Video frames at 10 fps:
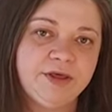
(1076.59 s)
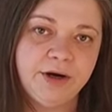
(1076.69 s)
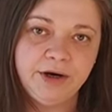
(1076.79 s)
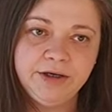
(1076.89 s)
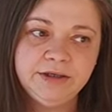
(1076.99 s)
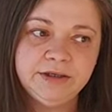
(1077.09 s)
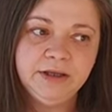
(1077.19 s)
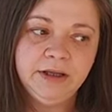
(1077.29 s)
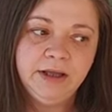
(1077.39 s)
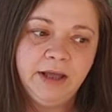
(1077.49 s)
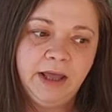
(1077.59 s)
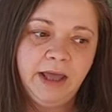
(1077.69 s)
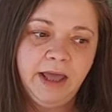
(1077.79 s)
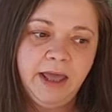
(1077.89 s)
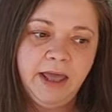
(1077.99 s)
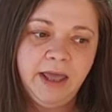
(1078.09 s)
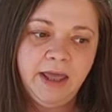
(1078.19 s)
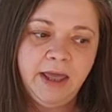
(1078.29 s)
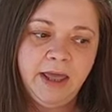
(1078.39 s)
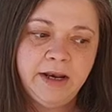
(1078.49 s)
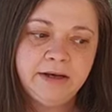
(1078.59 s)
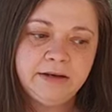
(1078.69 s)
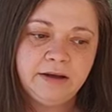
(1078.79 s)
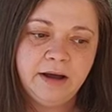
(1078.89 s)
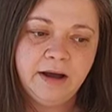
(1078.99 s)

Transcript: yarn, and